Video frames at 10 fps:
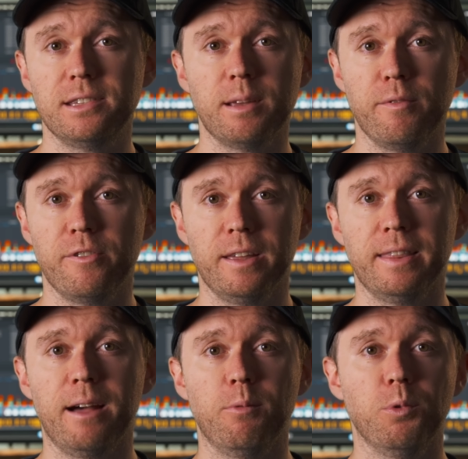is
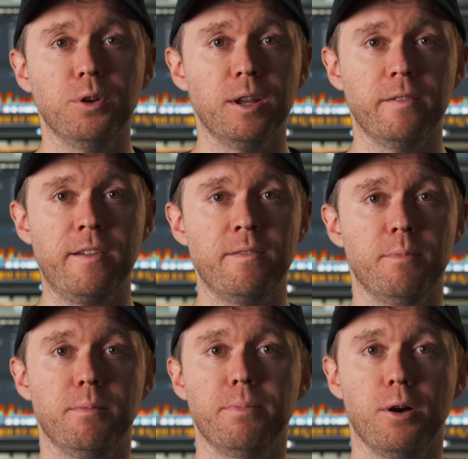something that wouldn't have
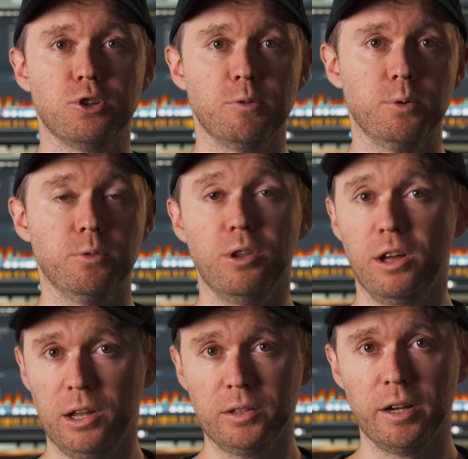even been possible
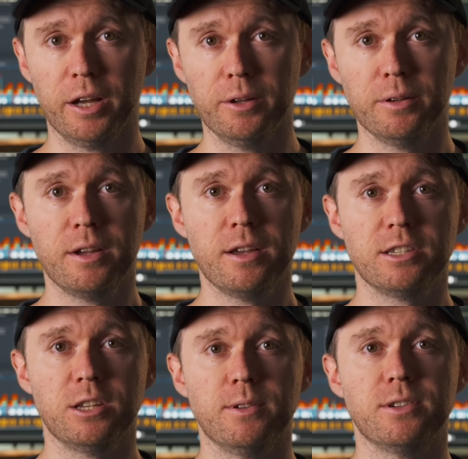not long ago,
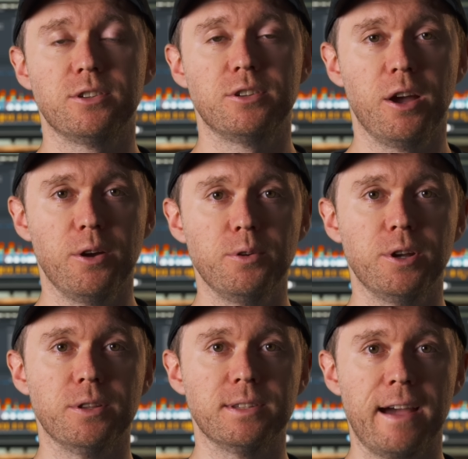so it's so
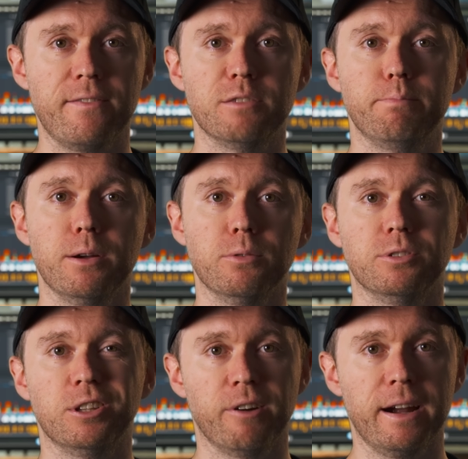good to have this
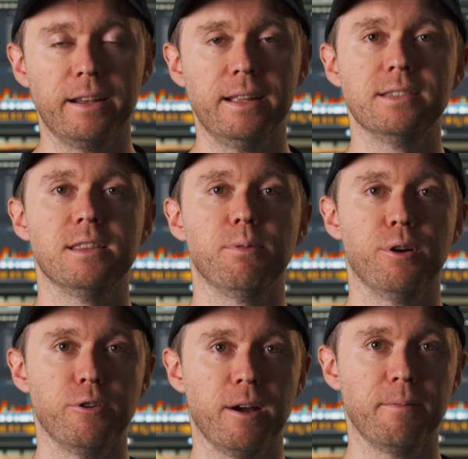built directly into the
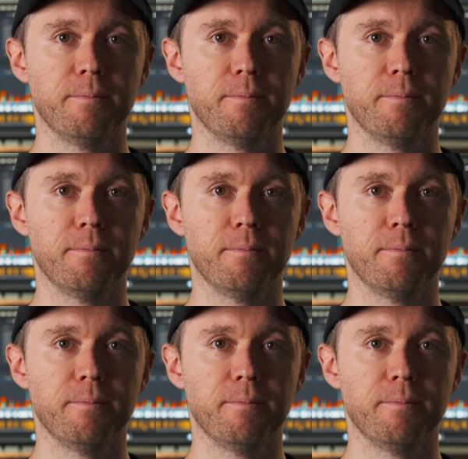program.